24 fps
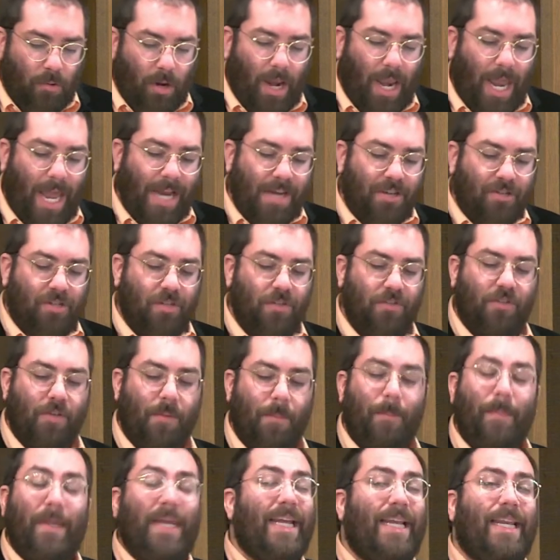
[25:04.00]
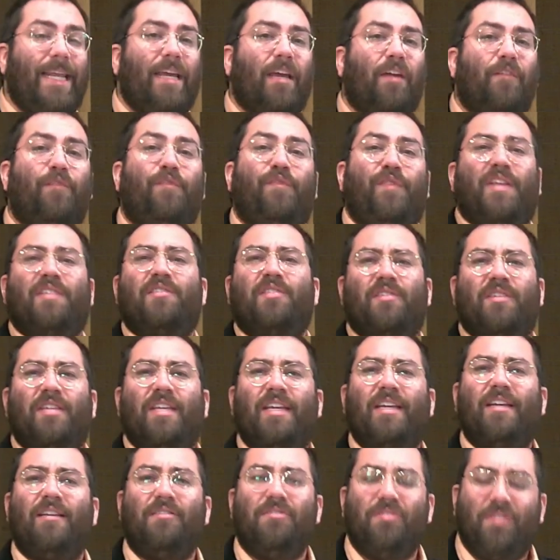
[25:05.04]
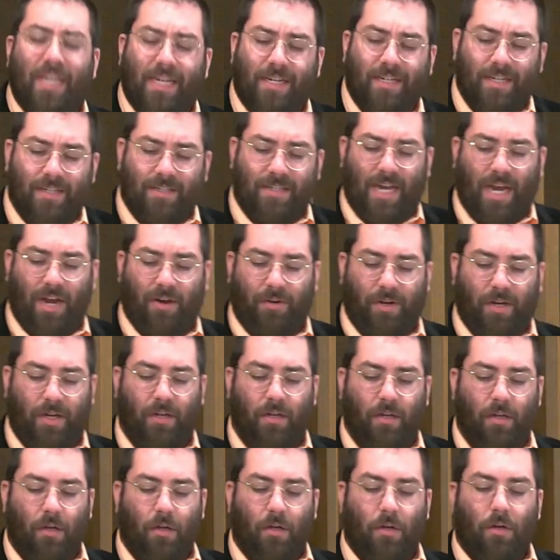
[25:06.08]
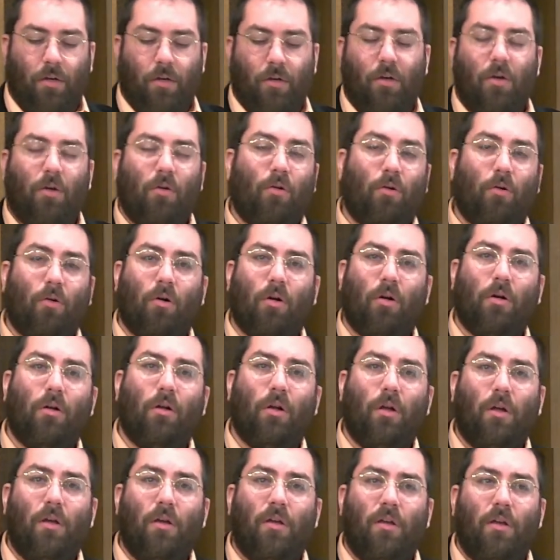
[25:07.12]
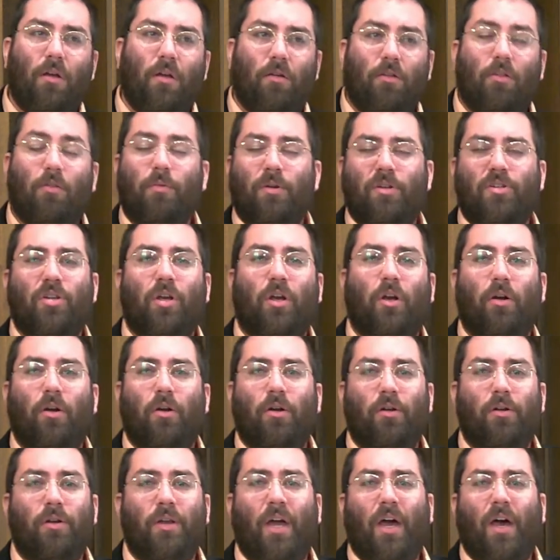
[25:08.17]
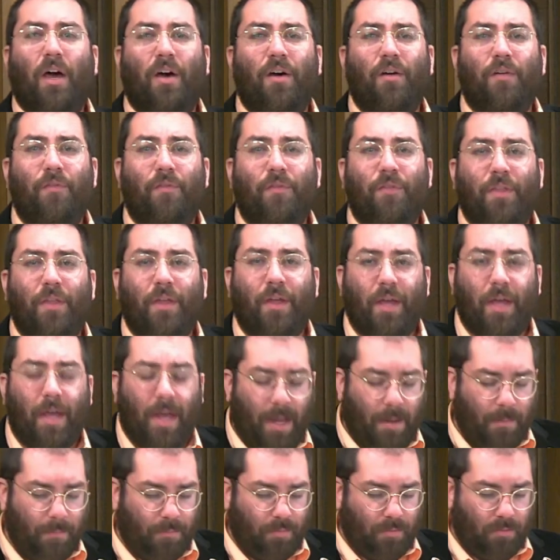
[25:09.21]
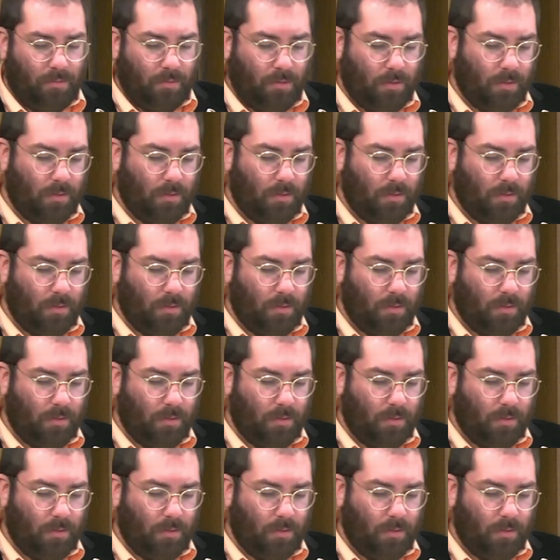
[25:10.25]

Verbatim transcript: relation to meeting a visiting dignitary or the return of the emperor.